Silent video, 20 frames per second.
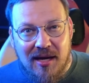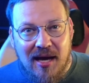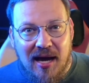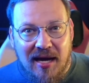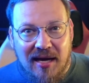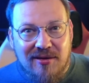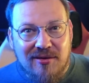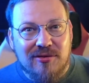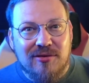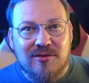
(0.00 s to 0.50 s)

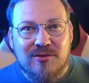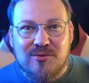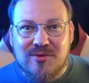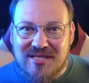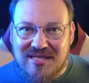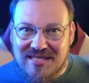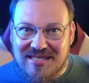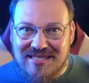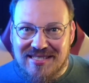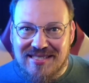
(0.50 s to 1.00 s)
I couldn't
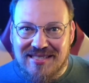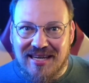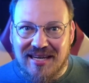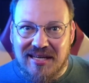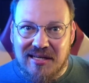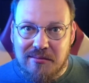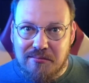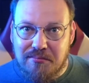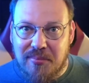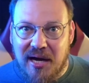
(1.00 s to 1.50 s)
resist
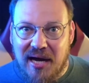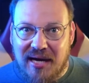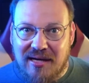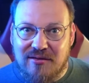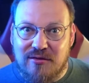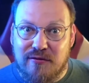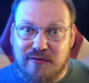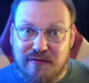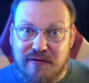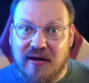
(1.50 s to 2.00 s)
getting back
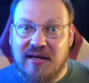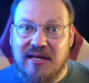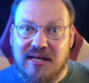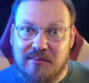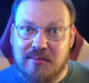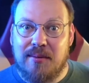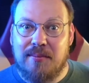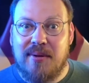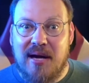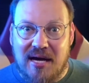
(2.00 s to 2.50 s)
to
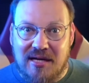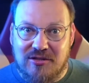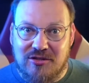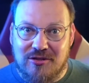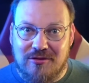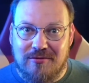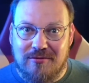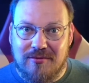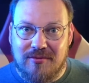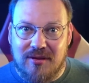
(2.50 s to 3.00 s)
finding my
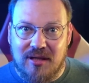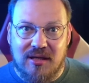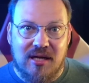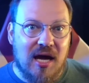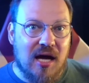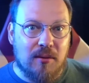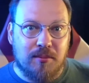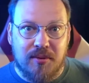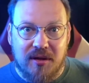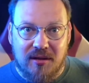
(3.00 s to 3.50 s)
passion and
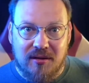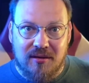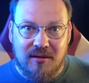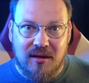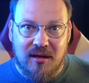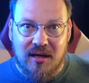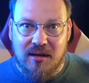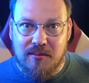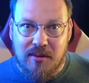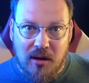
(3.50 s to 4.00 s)
helping
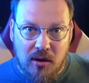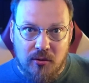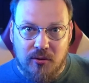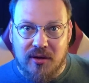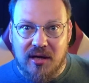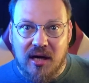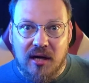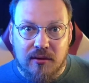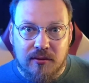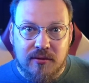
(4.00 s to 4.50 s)
and
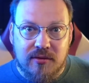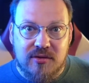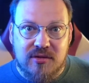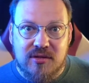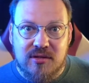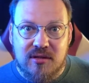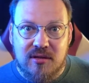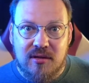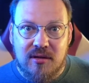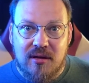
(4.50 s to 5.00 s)
empowering
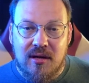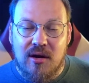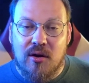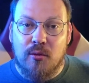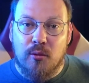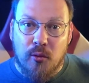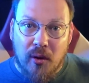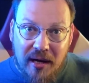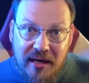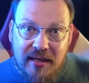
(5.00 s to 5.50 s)
others.
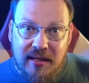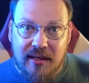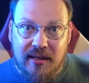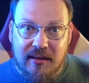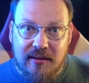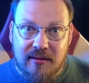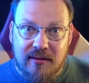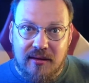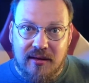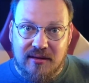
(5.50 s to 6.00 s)
Writing
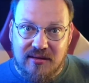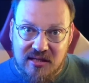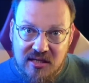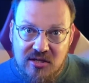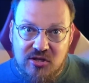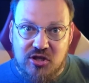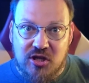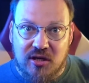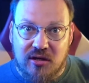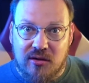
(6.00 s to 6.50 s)
and
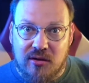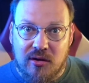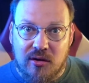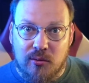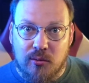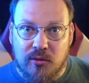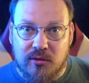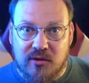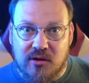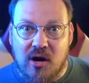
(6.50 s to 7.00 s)
teaching
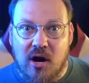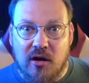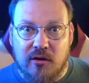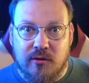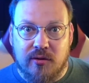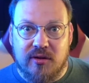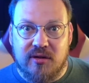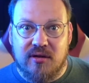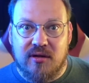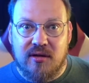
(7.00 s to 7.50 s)
were the
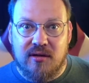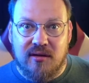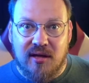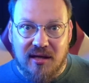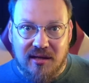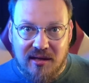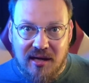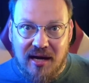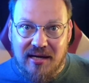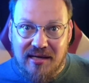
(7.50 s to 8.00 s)
conduit
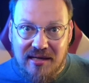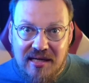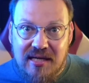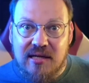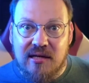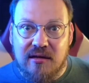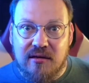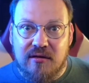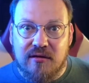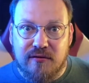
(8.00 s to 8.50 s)
that
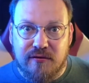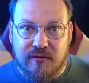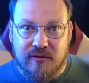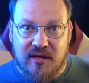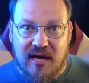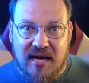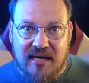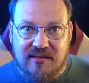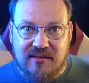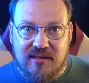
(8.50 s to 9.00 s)
needed for
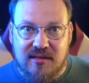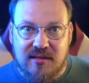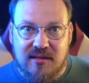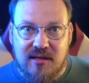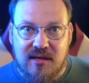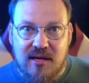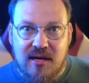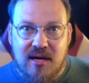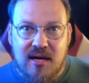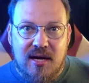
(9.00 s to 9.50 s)
that.
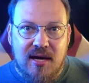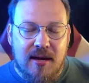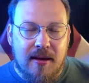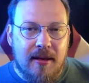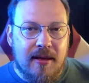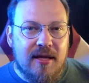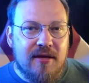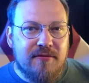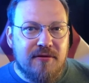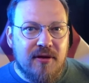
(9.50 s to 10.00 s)

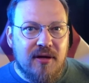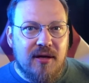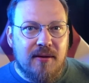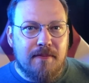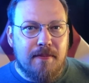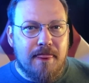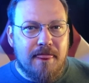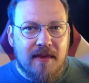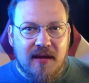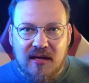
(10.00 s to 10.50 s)
And if I
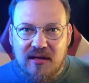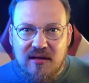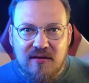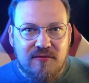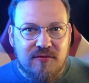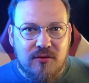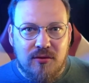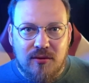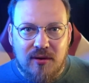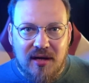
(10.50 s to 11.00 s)
can
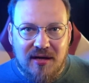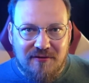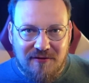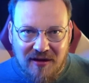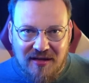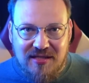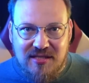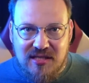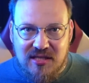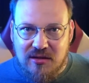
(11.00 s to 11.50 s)
give you
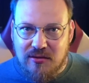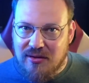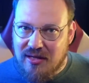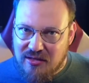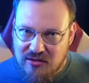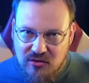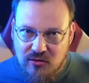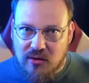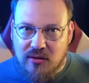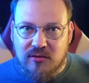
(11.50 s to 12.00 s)
advice here, and I
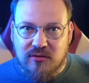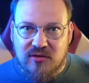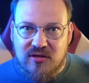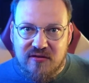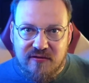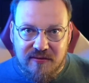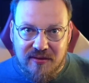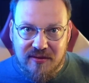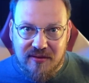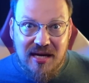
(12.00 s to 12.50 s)
struggle to
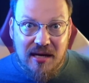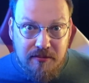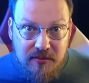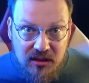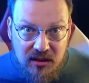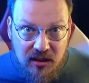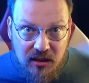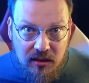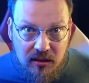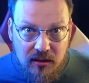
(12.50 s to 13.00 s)
even attempt
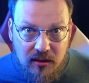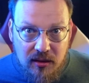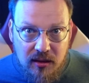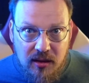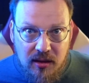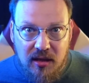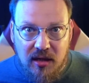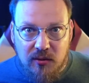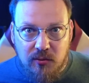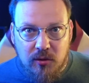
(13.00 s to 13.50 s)
it,
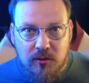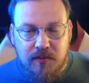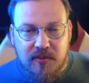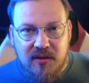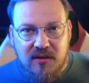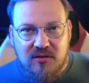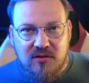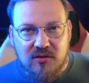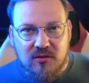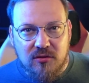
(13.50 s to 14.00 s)
it would
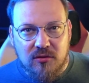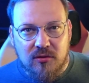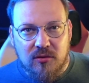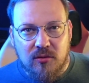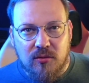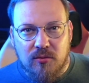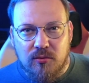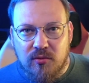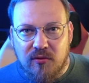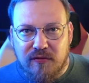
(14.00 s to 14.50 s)
be
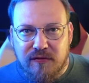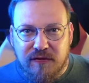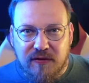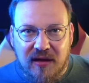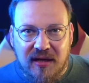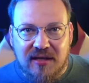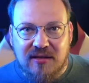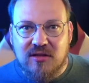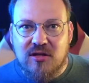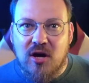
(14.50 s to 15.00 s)
to
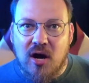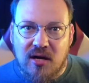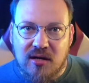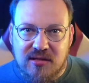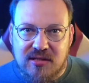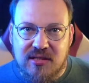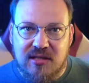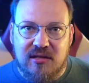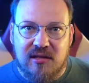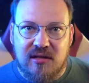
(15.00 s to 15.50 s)
reflect
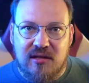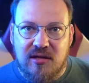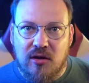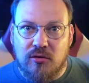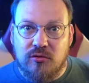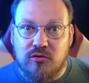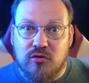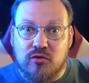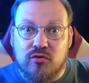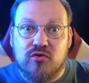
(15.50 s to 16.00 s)
constantly
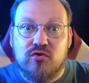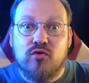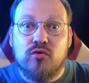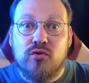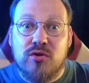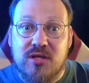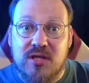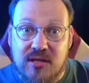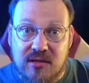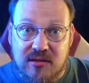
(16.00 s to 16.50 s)
on your
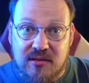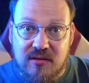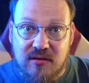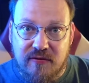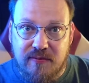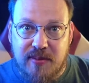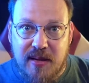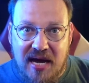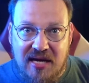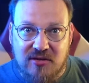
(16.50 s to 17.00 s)
sources
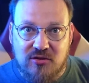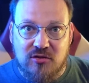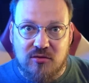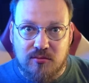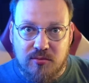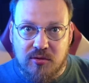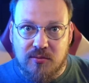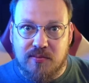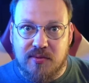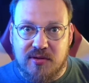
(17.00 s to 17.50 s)
of passion,
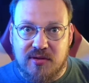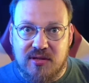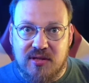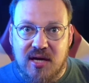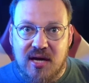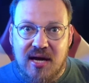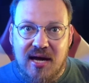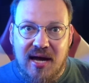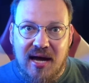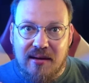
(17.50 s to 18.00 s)
purpose,
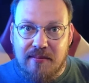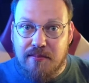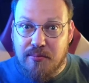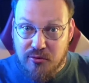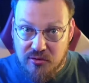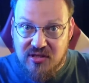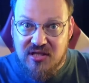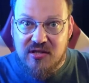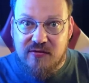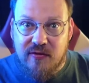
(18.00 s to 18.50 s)
and
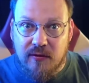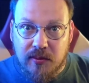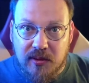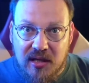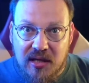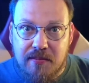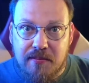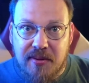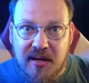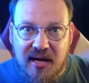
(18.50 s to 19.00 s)
perceivable
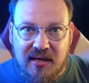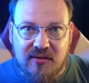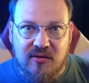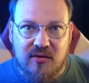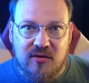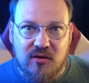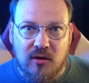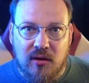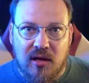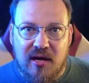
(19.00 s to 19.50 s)
impact
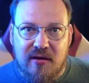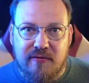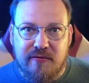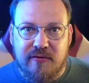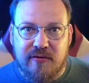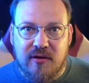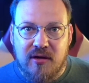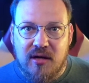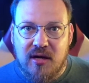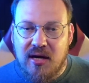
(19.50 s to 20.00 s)
in your
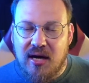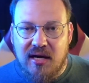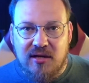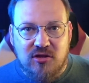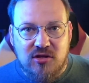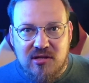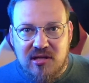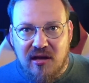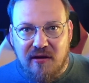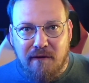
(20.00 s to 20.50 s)
life. And
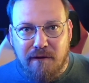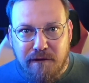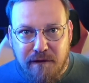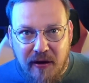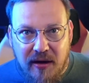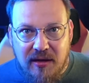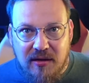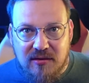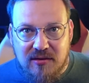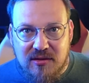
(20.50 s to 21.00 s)
just like
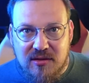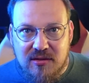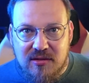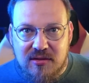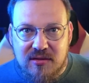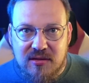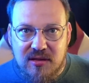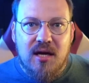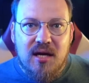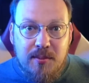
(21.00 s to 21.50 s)

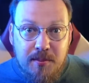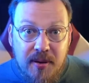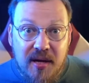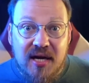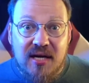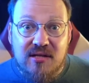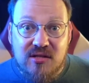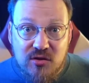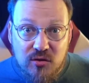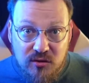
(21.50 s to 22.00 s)
finances, it
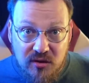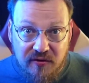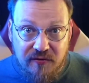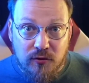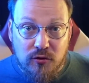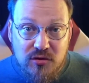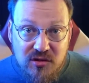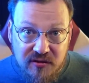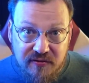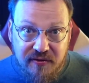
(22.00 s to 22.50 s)
pays to
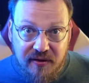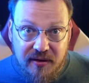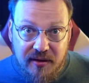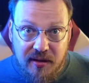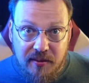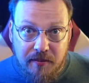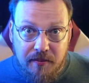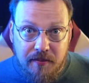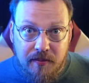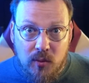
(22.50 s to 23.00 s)
diversify
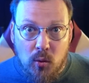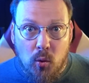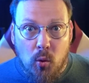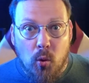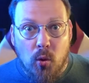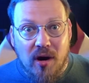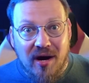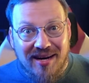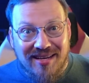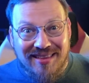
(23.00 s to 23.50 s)
them,
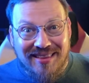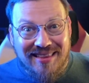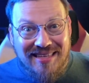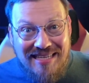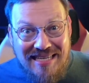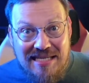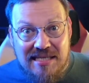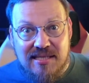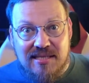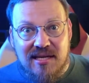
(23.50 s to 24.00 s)
or at
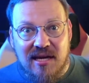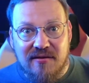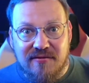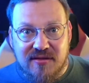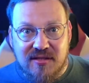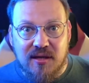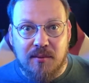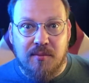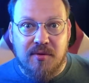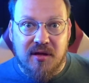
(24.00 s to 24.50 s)
least have
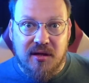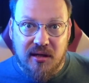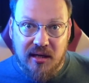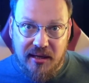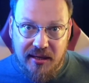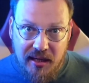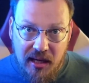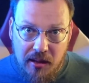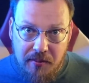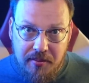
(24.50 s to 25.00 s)
something
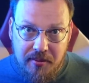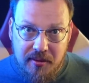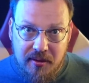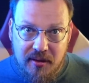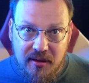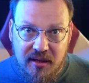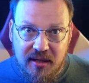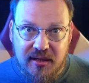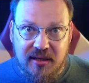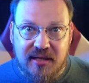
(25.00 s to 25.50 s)
lined up
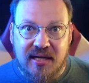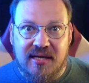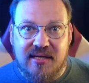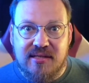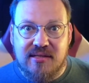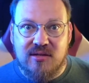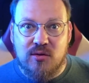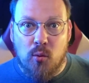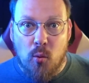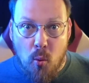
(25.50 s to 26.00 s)
in
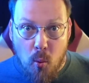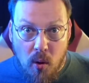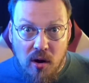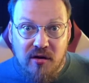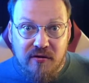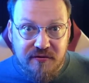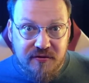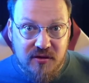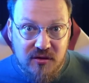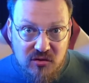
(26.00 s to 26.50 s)
case one
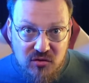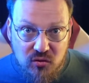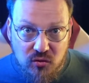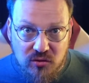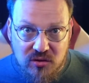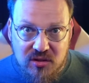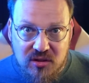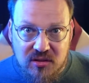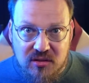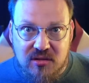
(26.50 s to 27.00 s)
of these
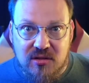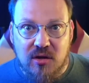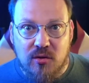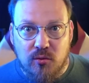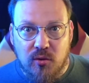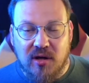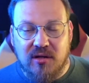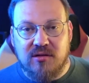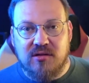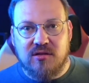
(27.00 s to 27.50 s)
sources
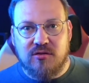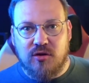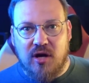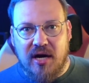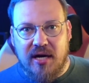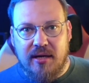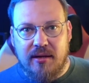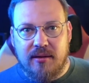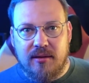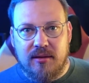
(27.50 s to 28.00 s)
runs
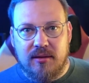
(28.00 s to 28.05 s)
dry.